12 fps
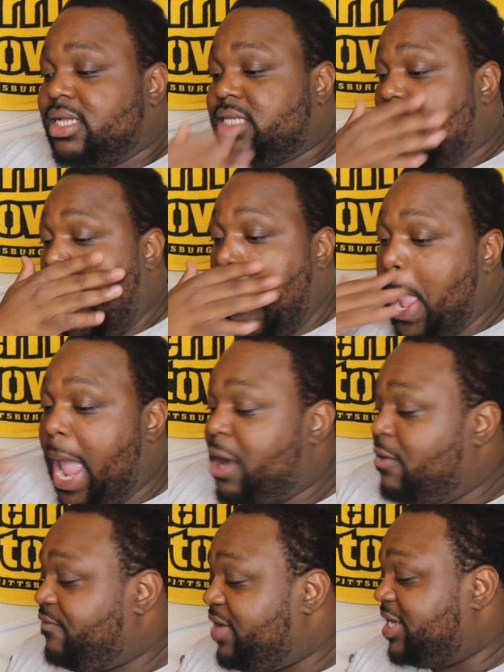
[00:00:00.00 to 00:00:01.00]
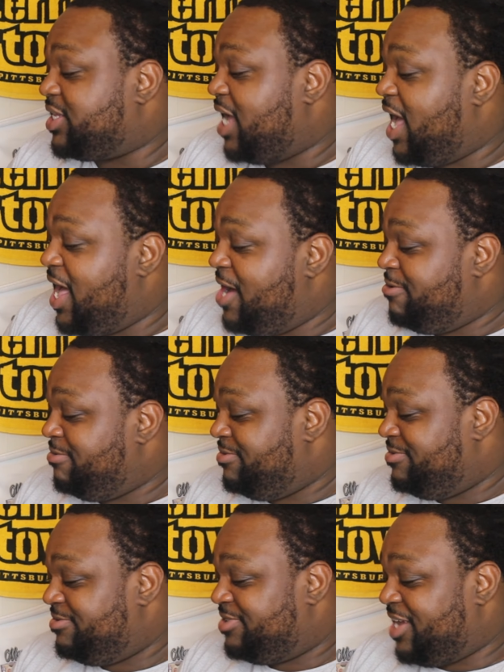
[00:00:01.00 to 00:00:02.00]
Tom, I ain't gonna
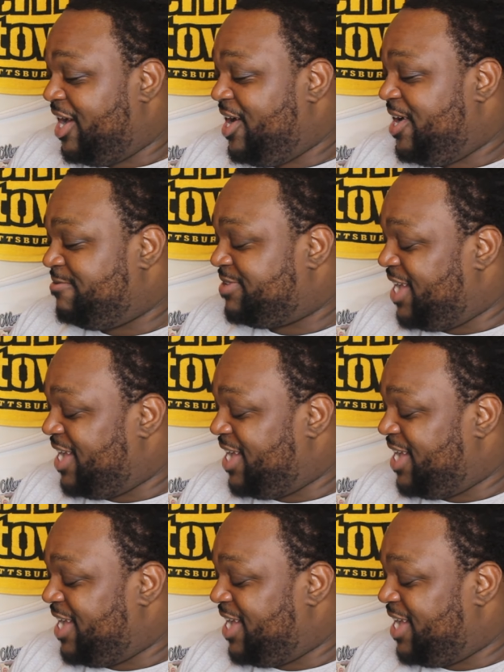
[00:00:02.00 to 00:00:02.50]
fake.